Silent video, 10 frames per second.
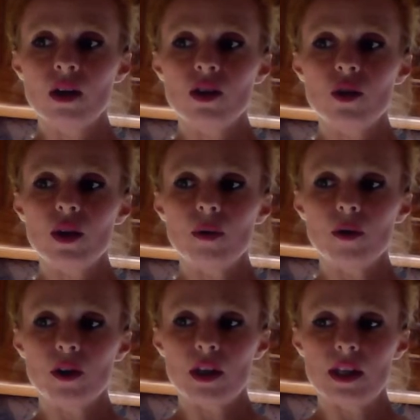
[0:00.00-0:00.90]
So there
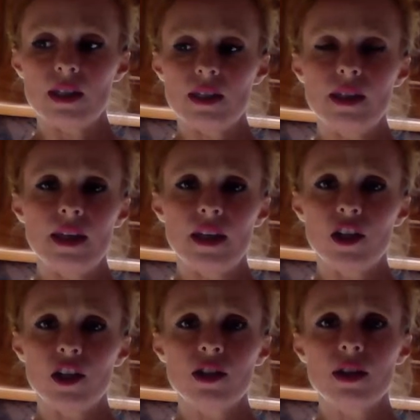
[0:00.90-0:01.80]
were these
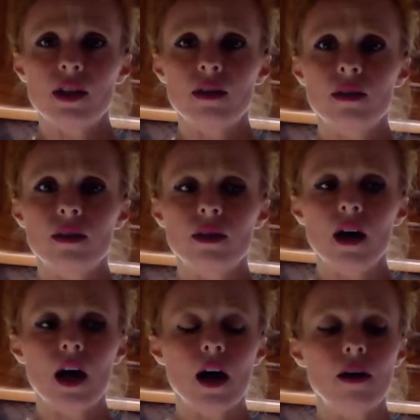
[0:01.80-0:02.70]
tiers
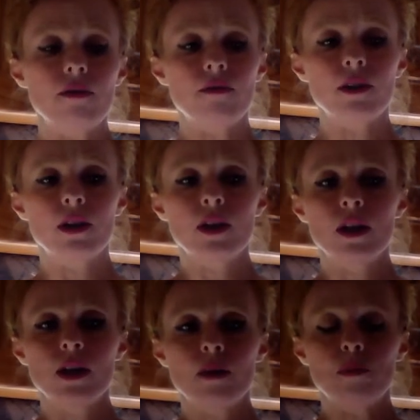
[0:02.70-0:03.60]
of
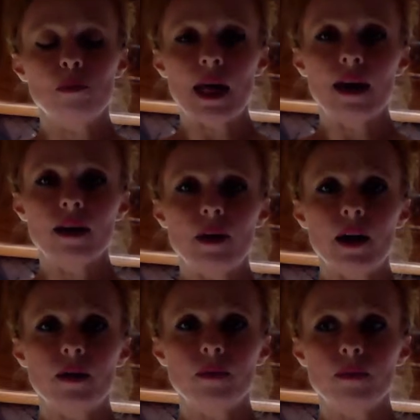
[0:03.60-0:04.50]

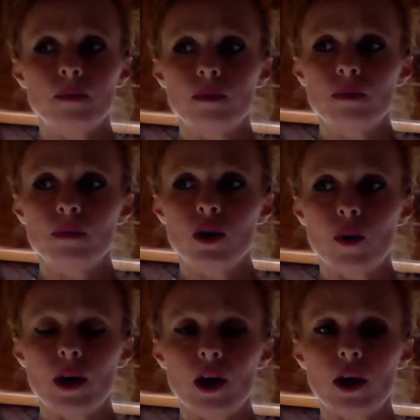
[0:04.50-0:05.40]
blackmail
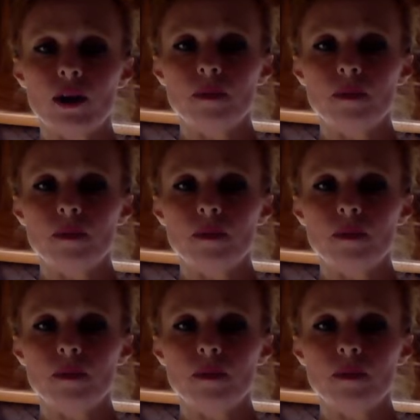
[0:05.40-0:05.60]
going on.